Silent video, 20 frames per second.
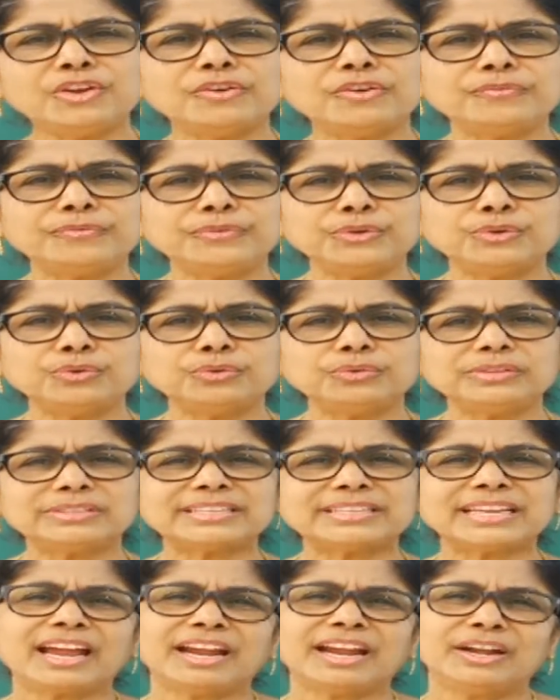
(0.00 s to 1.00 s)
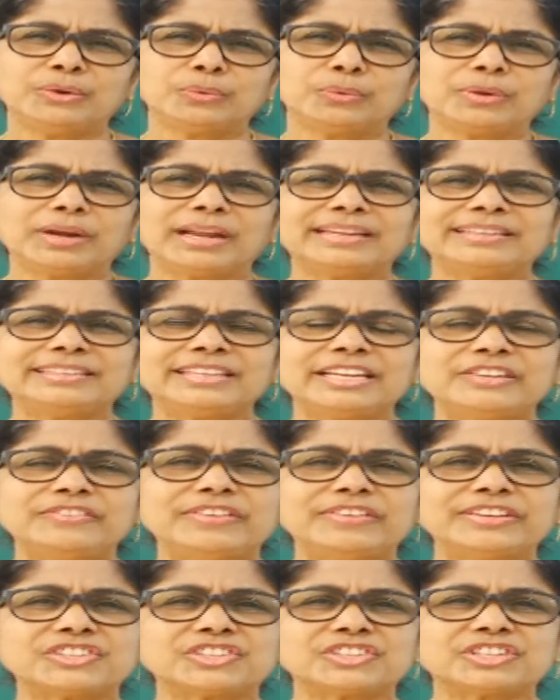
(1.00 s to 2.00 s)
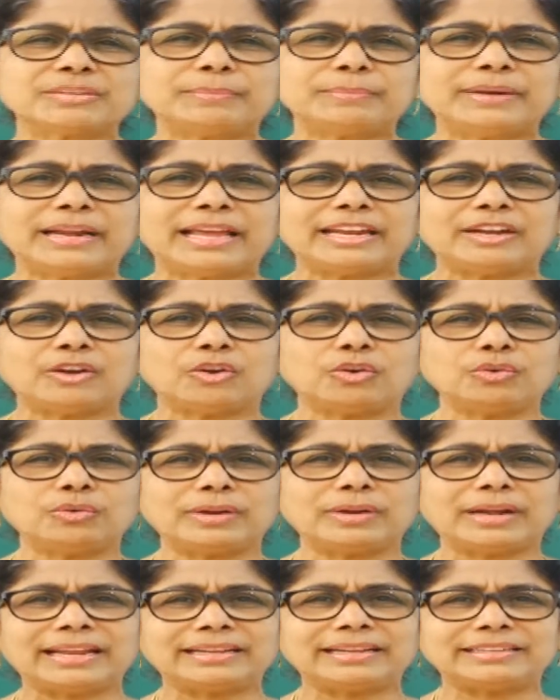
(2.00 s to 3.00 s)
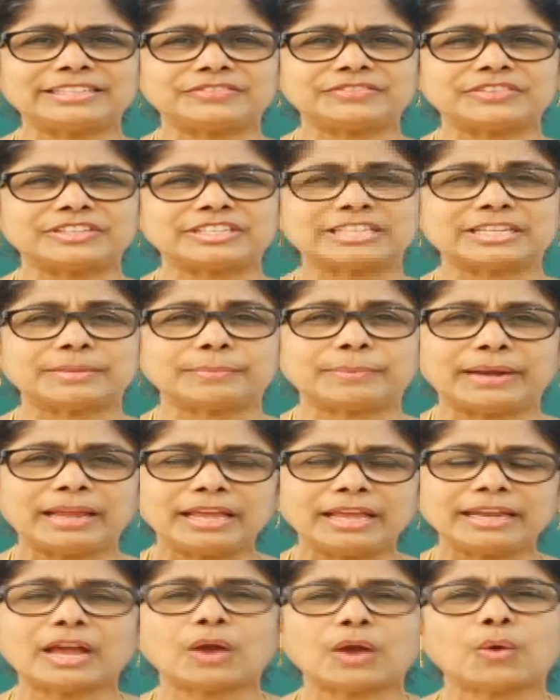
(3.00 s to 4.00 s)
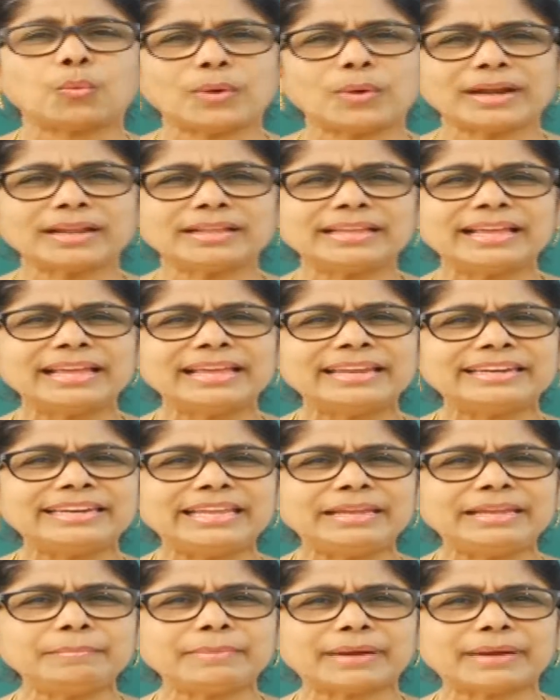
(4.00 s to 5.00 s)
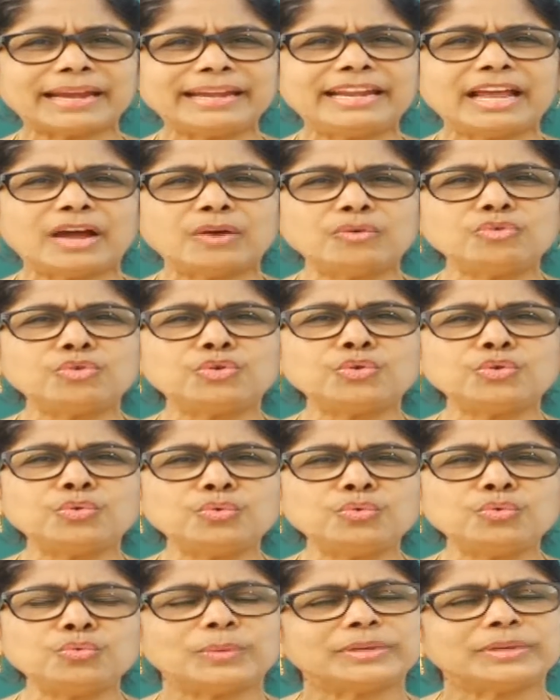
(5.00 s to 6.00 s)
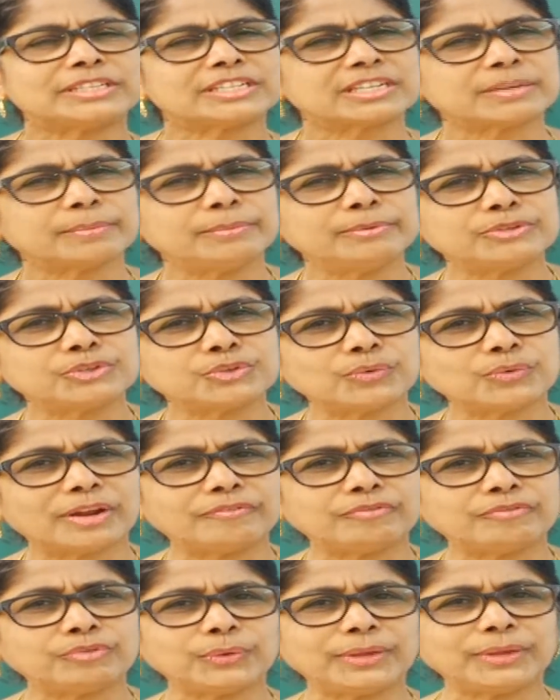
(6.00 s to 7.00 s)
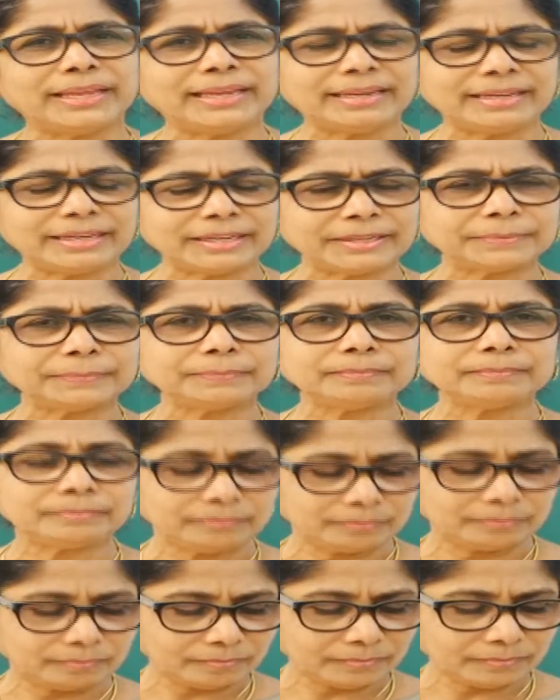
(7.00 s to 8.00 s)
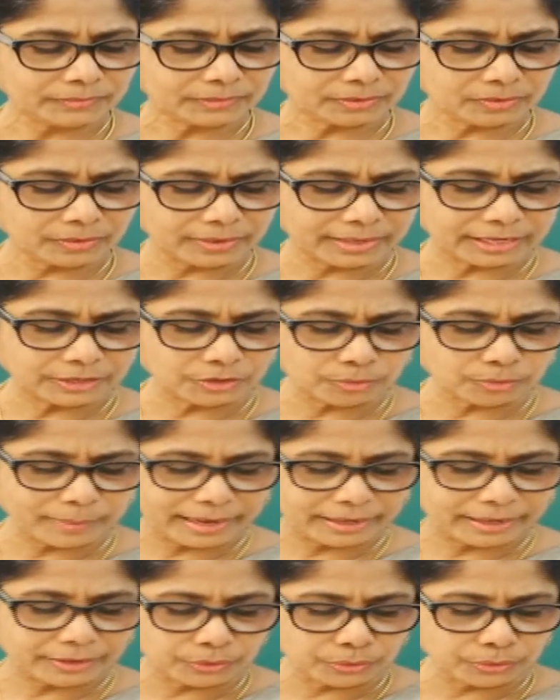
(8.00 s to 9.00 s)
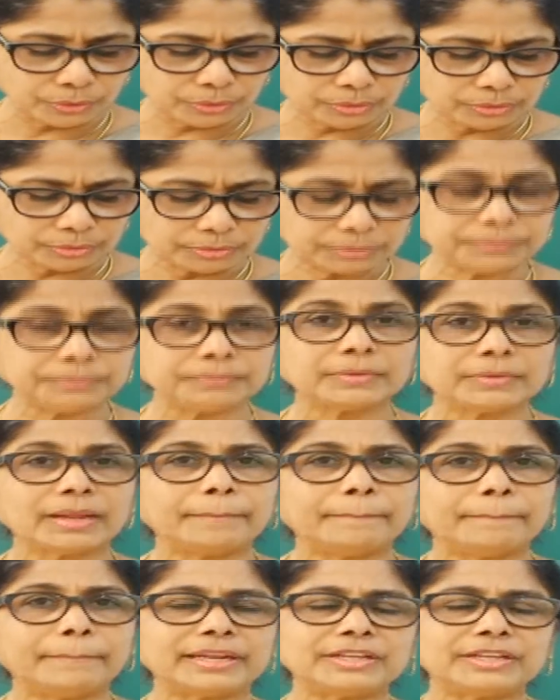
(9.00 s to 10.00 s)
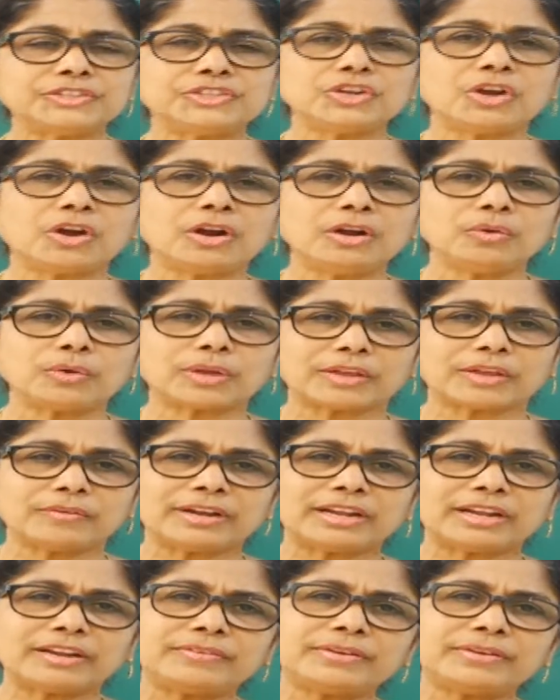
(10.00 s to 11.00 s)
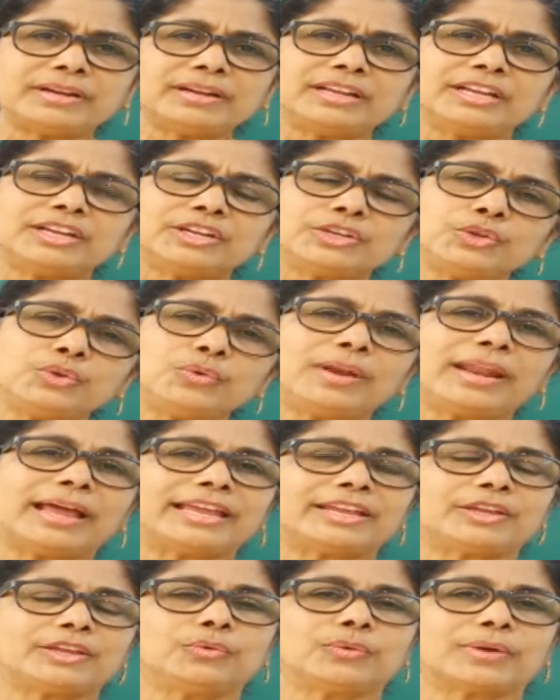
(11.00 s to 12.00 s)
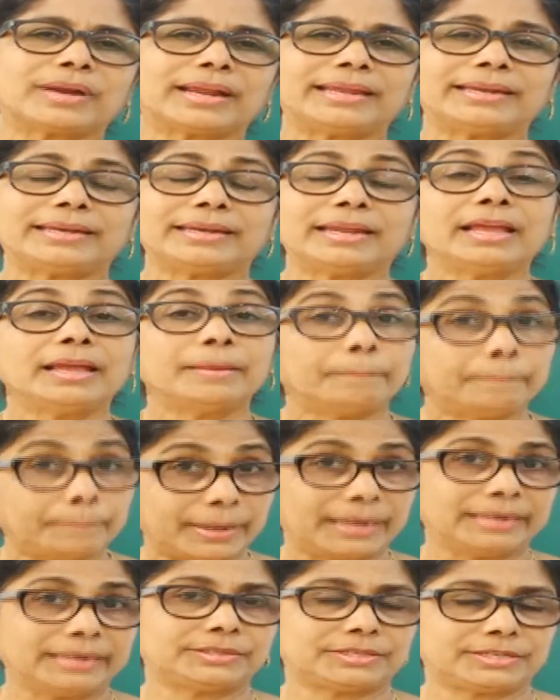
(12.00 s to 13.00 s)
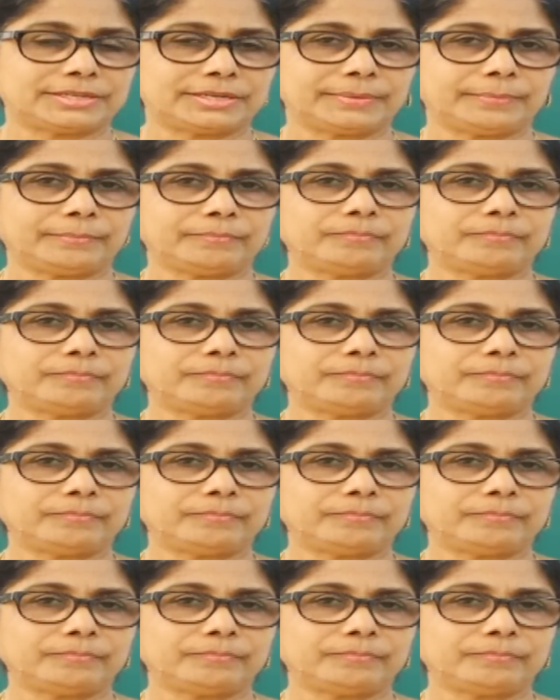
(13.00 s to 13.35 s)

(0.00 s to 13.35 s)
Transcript: of you will say, I don't like that vegetable, I don't like this vegetable. Now, what name, write down two vegetables you love to eat. Okay, tomato, brinjal, okay, whatever you like, you write. But